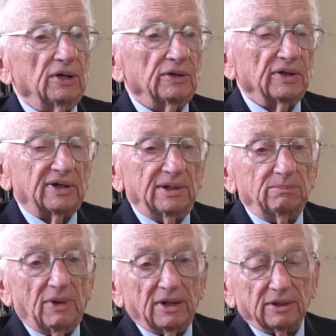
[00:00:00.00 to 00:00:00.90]
the
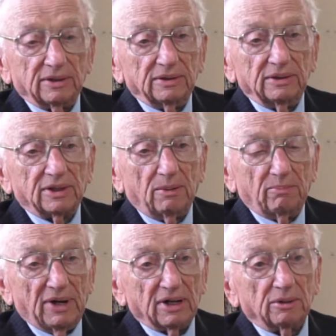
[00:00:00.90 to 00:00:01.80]

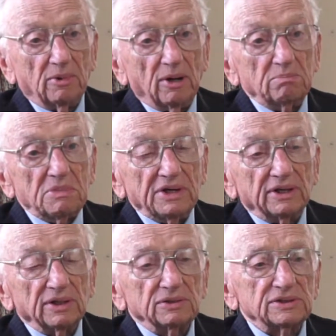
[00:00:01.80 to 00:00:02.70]
Kampala
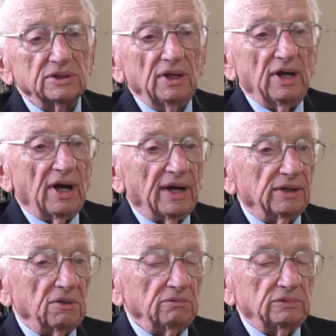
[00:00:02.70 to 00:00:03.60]
meetings,
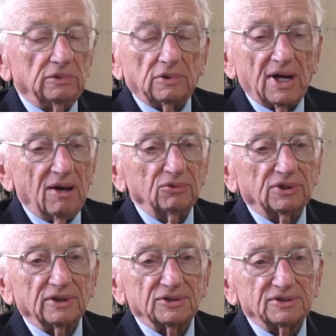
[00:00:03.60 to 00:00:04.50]
and
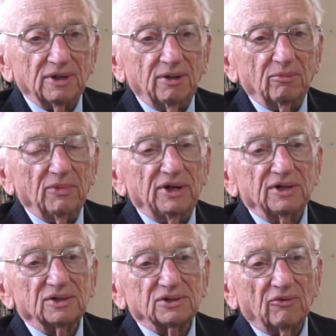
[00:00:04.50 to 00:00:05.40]
countless
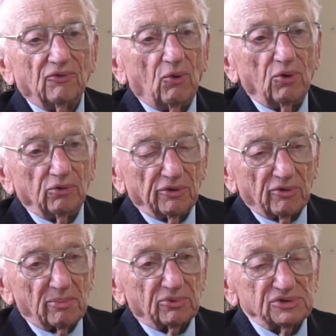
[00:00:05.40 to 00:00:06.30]
meetings of all the
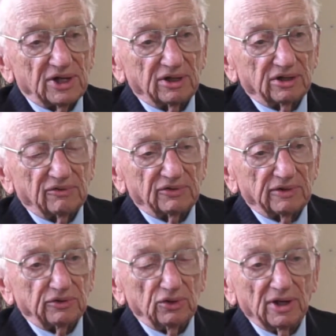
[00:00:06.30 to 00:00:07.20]
representatives
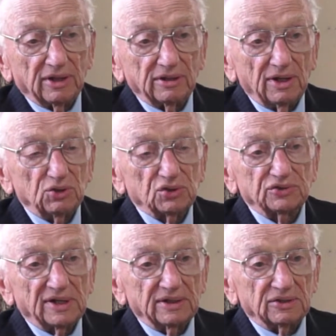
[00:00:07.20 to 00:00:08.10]
at the United Nations
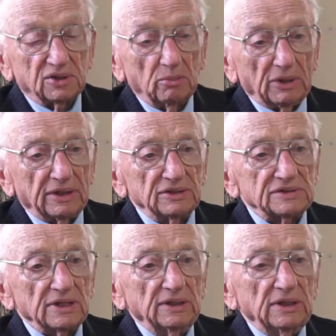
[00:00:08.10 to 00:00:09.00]
and its committees,